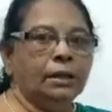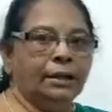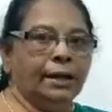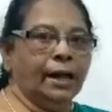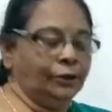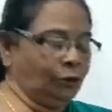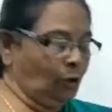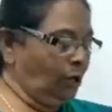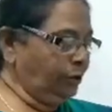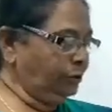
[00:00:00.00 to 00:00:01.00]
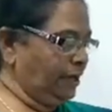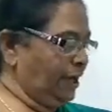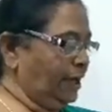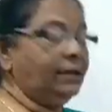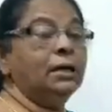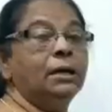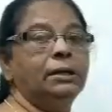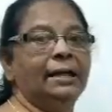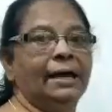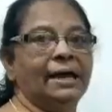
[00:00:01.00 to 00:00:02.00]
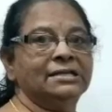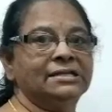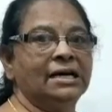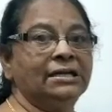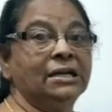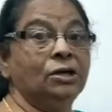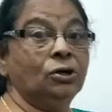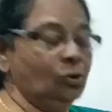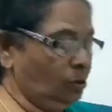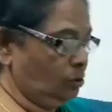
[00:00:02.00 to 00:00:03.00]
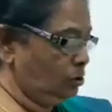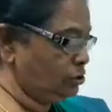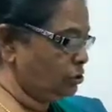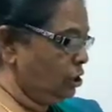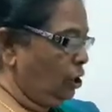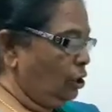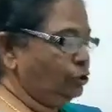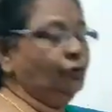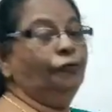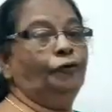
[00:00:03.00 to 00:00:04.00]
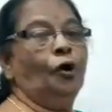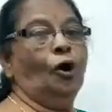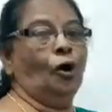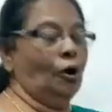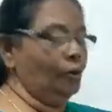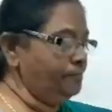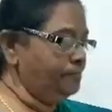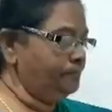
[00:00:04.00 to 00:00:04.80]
Then I told you that there are certain rules to form